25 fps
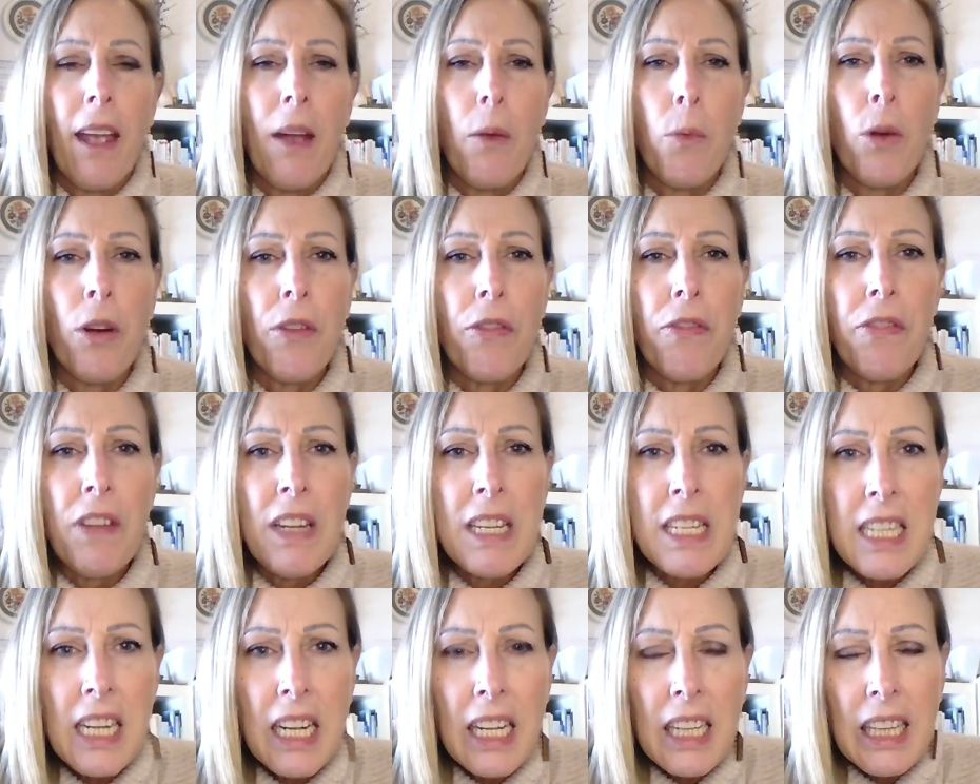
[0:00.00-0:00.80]
We're
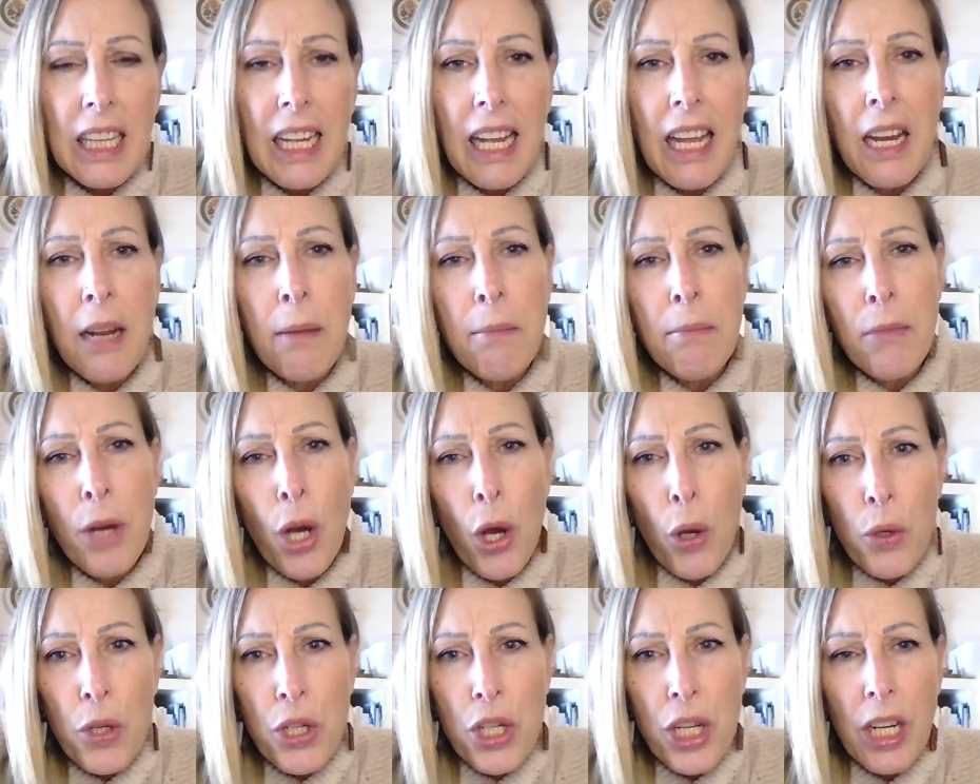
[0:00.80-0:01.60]
physically and
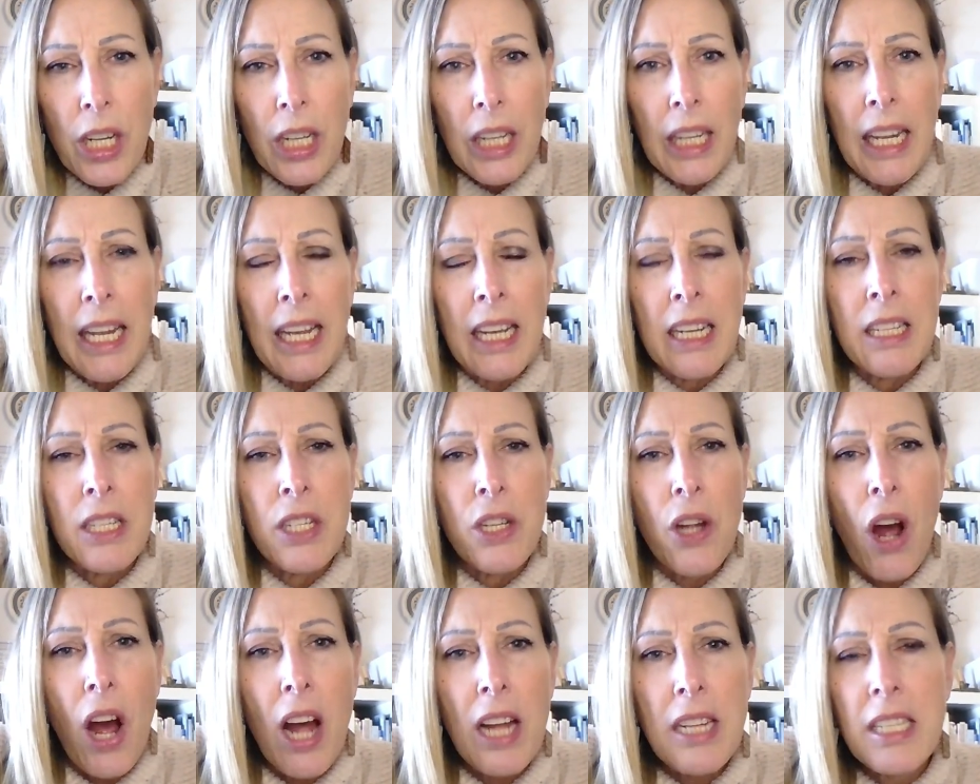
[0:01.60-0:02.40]
emotionally
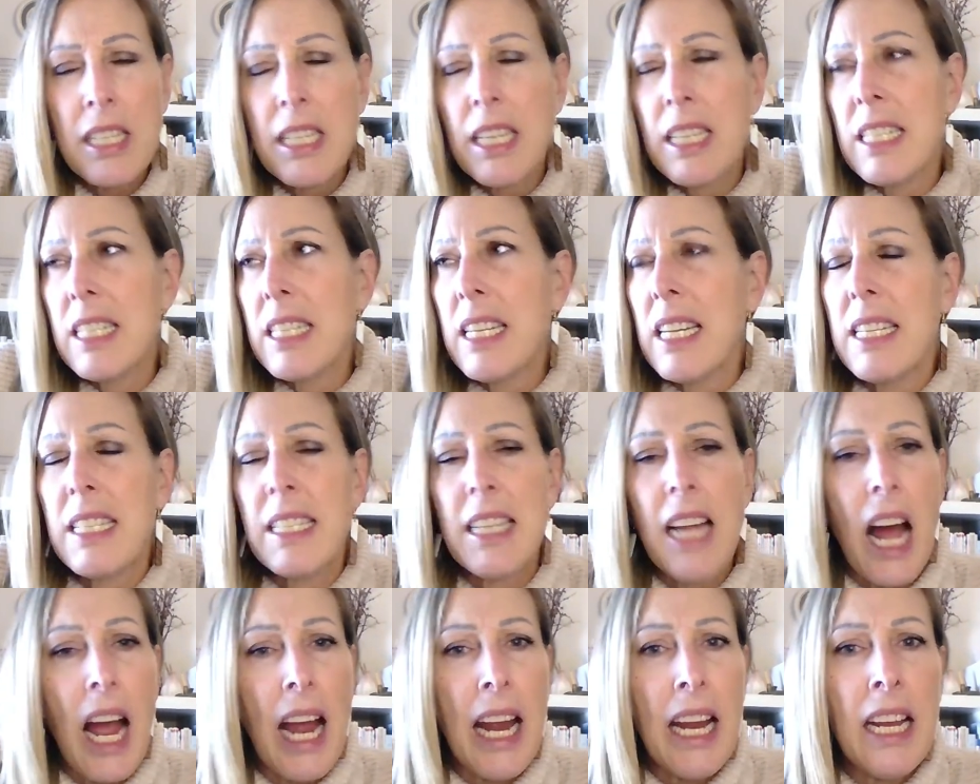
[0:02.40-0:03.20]
exhausted
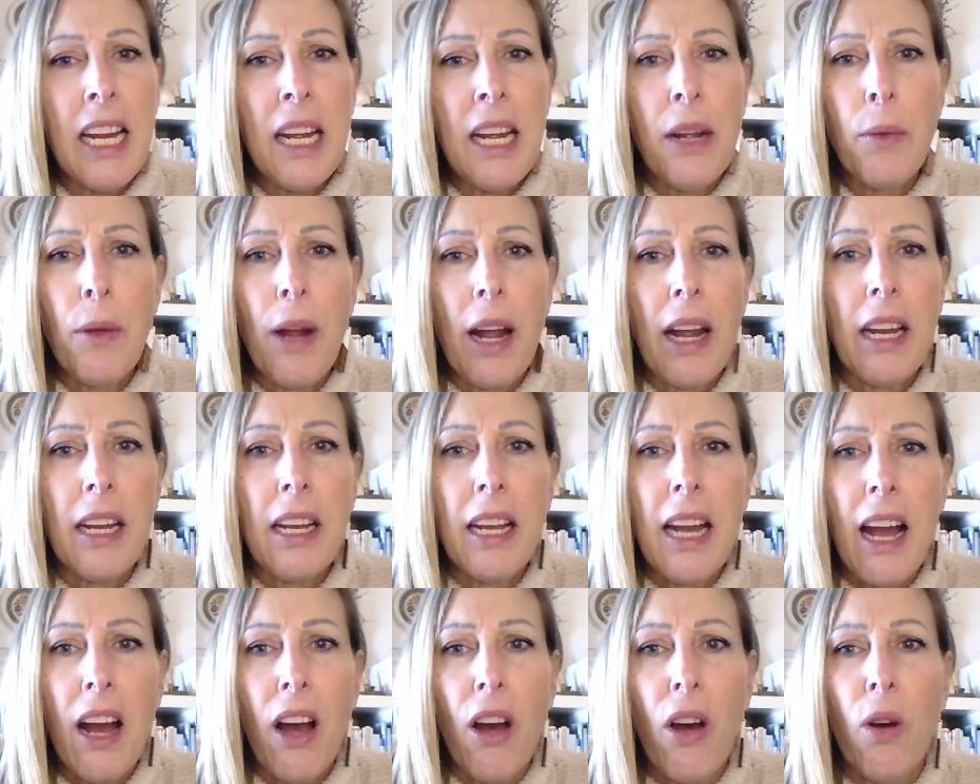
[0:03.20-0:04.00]
society right
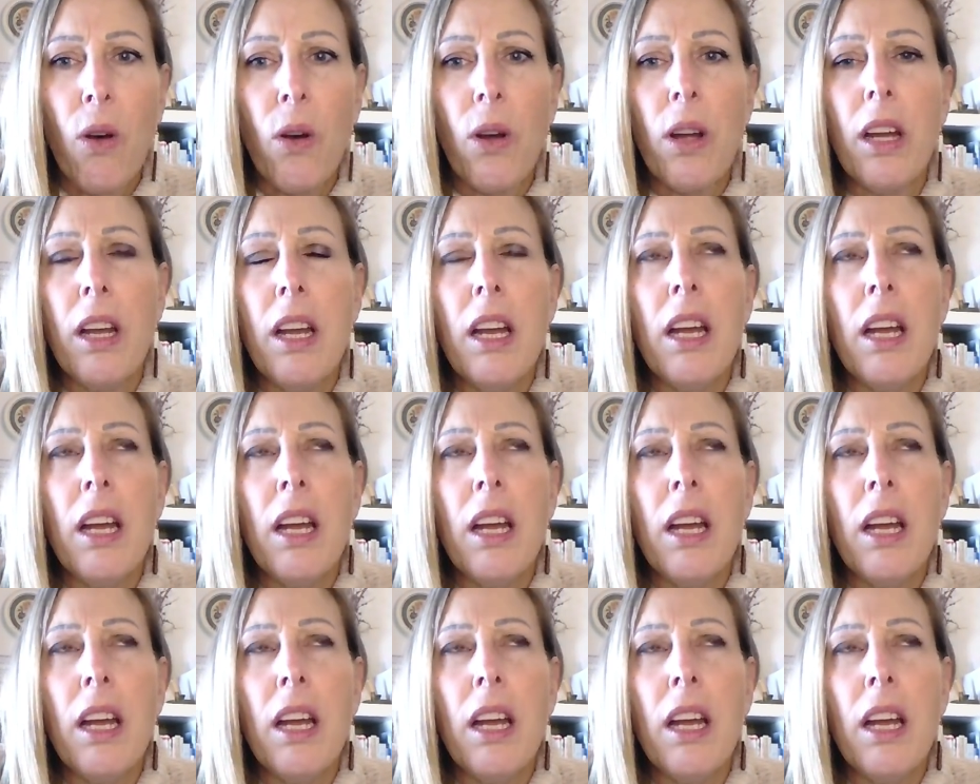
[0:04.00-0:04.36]
now.